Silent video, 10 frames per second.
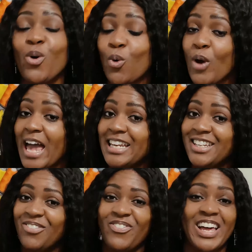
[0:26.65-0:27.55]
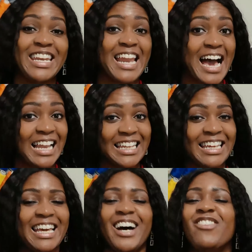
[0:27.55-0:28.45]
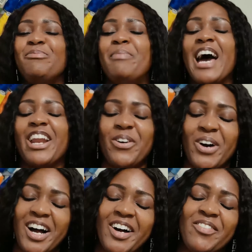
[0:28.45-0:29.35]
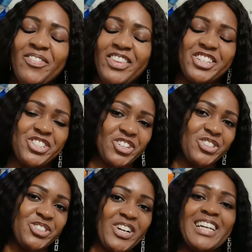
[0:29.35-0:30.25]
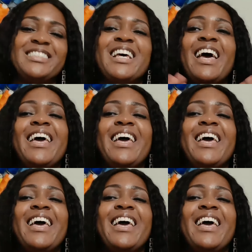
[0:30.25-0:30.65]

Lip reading: grand finale of Battle of the Shirt Dress.